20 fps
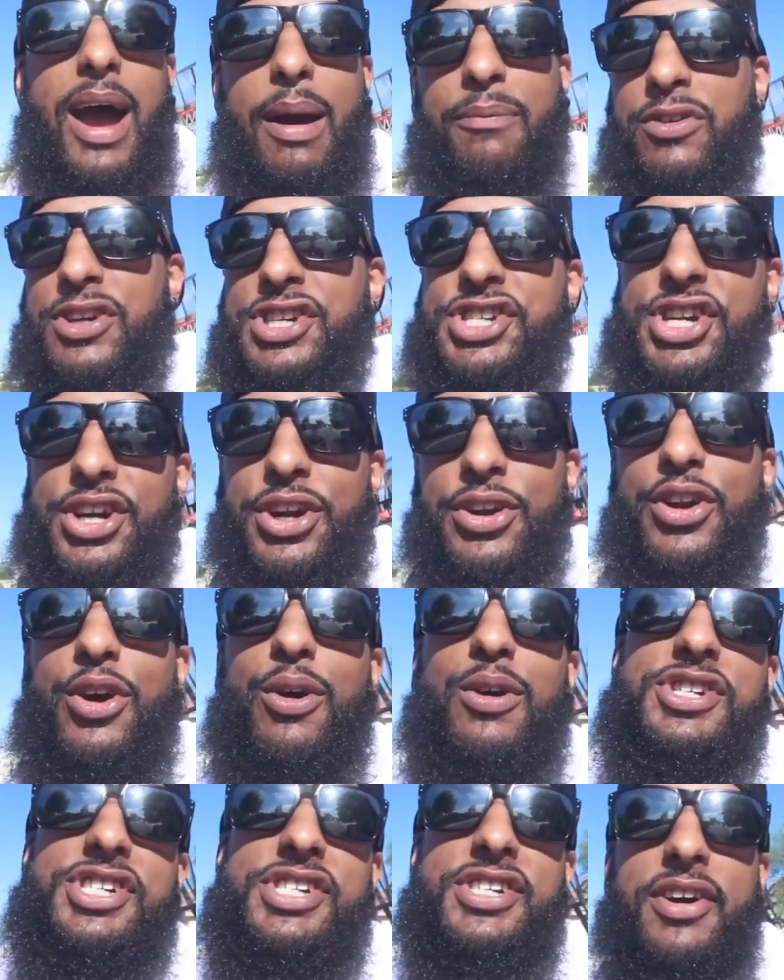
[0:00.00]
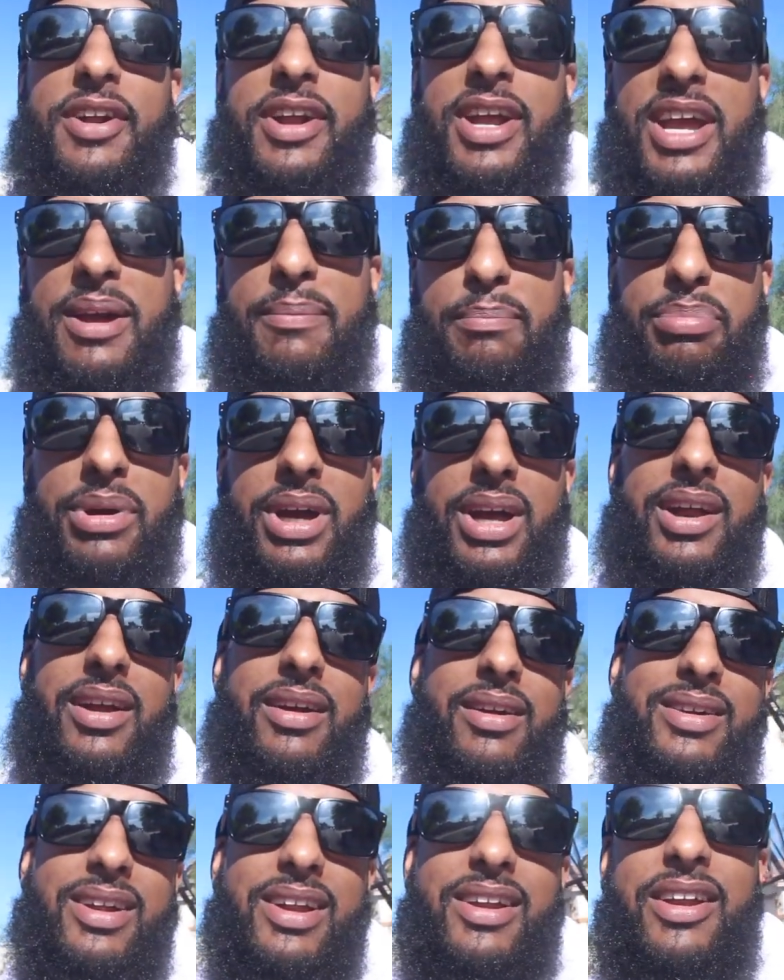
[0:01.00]
I'm for sure knowing she's going to get bit
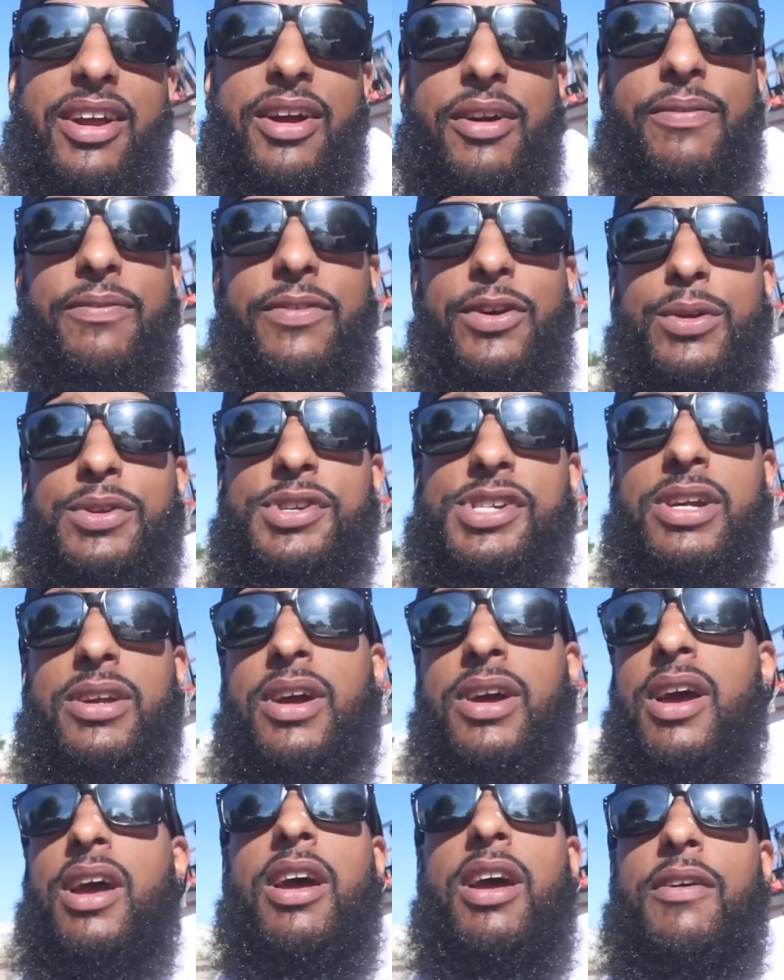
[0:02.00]
here in the near future.